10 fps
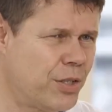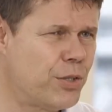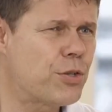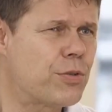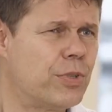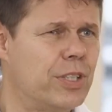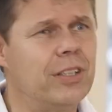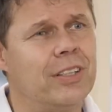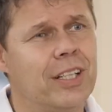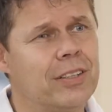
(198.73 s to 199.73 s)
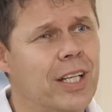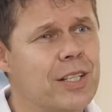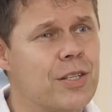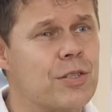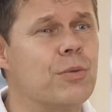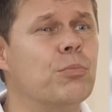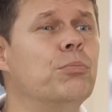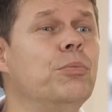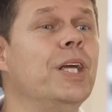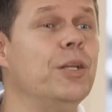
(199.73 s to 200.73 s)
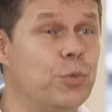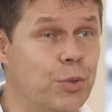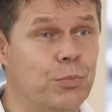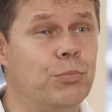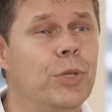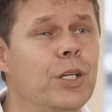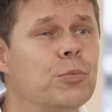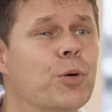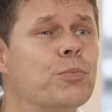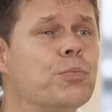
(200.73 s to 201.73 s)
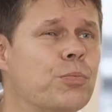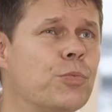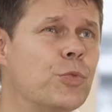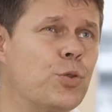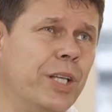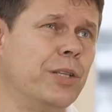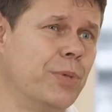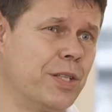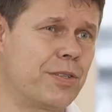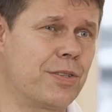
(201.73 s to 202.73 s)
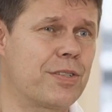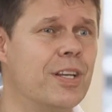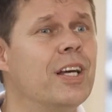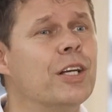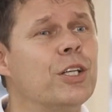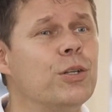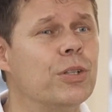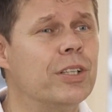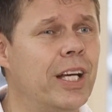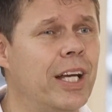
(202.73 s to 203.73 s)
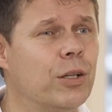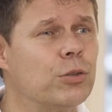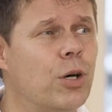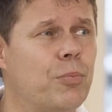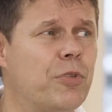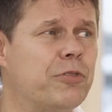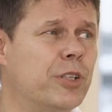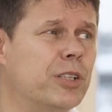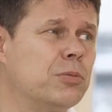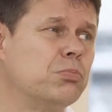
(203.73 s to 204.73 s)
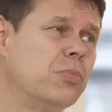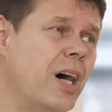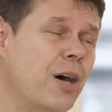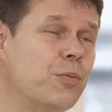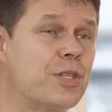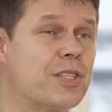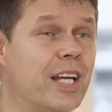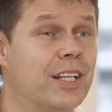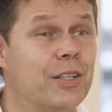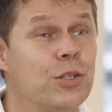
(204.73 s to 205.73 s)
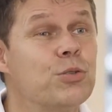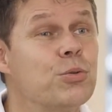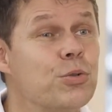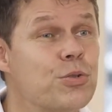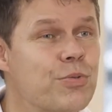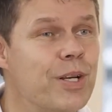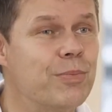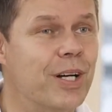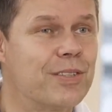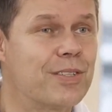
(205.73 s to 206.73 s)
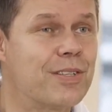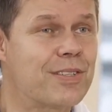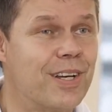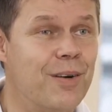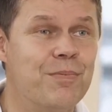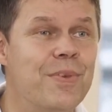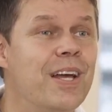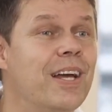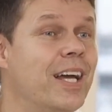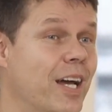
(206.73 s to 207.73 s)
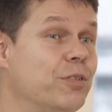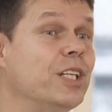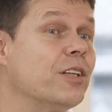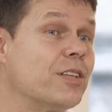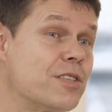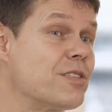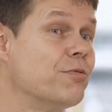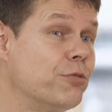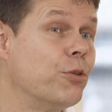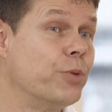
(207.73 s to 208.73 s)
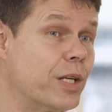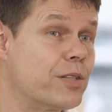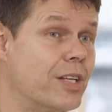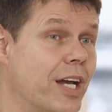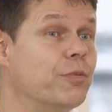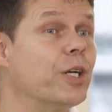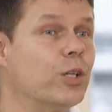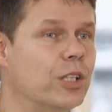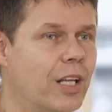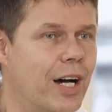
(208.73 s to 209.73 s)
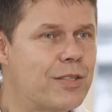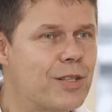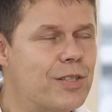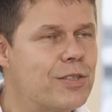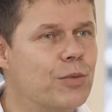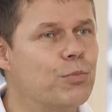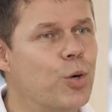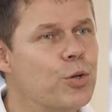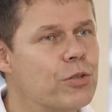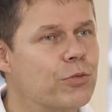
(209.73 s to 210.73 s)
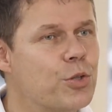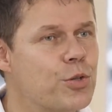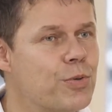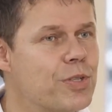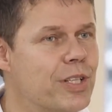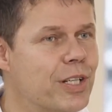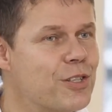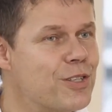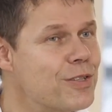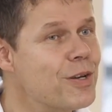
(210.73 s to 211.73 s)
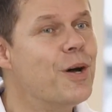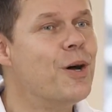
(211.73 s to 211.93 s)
Usually that takes us minimum 20 months. Q&A on top of it, I would say another 2 to 3 months. And we did this in 4 weeks. And we got it licensed in most of the jurisdictions,